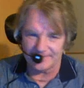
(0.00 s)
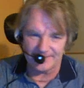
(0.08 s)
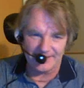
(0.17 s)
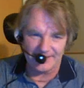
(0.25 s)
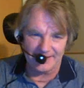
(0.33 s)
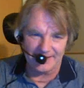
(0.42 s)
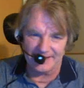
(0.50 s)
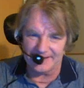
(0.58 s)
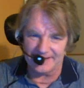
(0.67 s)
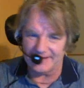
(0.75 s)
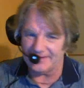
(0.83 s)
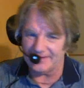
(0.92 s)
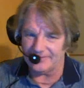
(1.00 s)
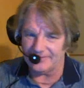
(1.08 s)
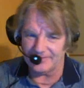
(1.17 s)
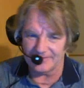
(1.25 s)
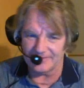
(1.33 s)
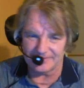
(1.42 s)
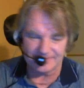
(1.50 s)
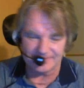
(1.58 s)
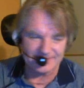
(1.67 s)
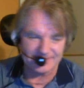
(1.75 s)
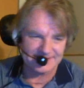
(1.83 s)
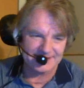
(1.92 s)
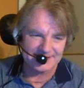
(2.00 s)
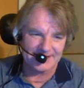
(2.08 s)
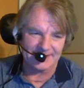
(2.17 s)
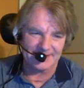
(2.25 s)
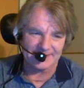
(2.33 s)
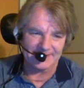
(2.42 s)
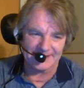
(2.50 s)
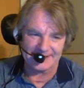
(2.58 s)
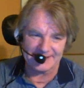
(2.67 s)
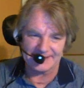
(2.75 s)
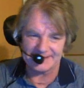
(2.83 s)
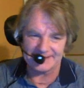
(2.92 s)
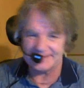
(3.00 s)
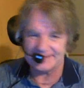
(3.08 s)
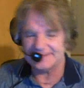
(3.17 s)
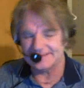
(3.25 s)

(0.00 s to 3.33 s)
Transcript: and we'll see how that is.